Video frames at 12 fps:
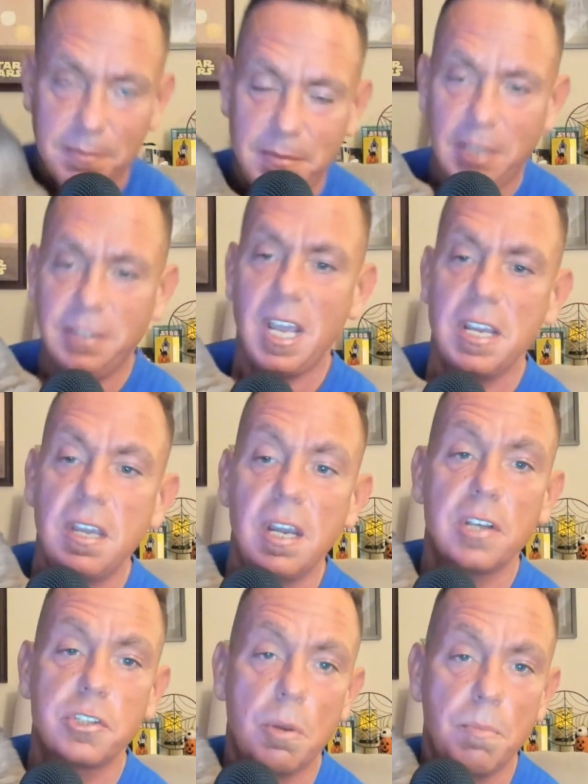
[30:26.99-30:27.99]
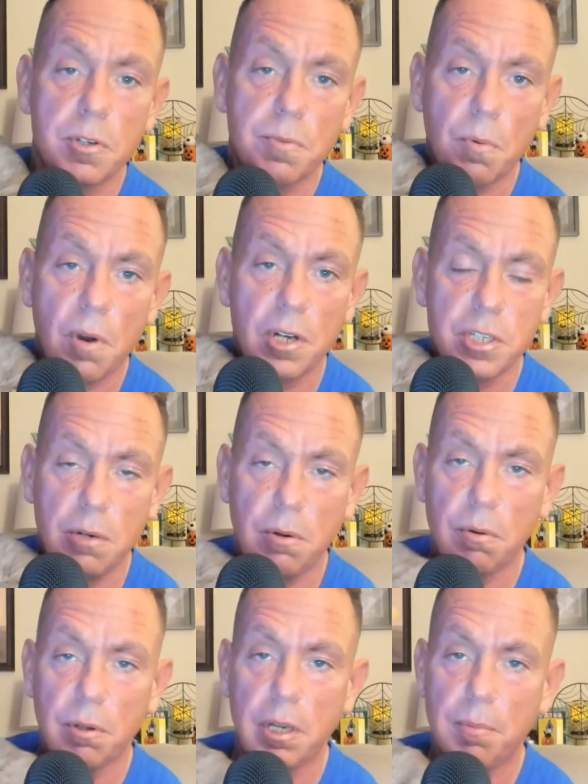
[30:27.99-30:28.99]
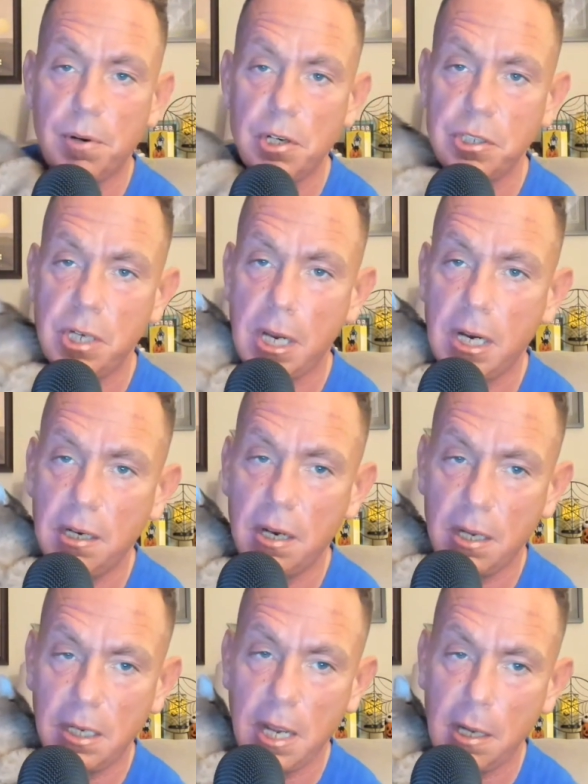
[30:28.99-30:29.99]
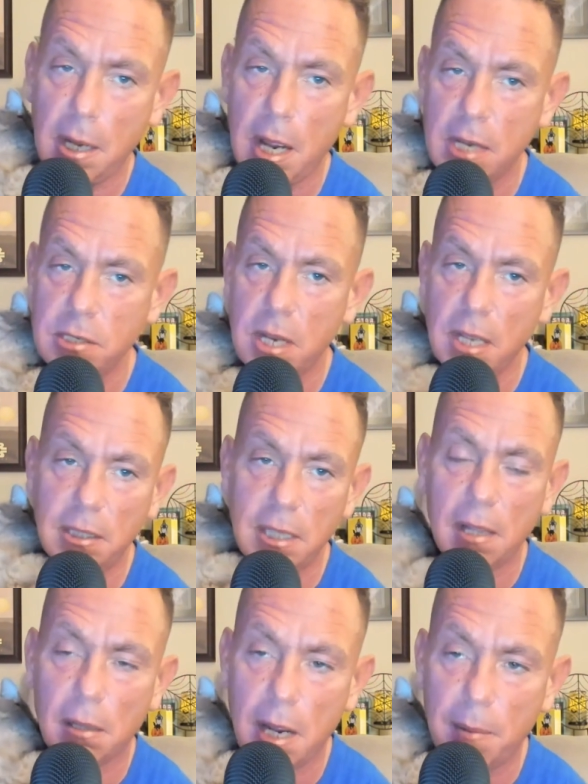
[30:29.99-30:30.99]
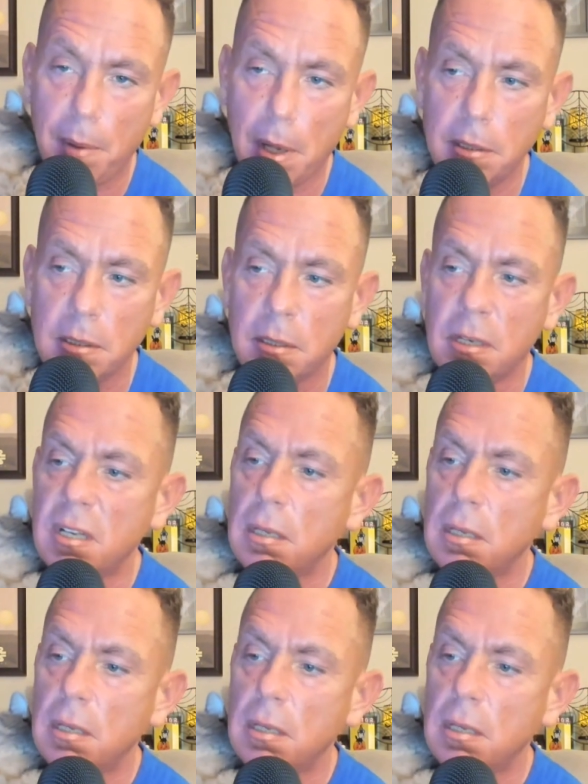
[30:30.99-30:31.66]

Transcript: But thank you guys so much for watching. We really appreciate it. Again, guys, hit that like button.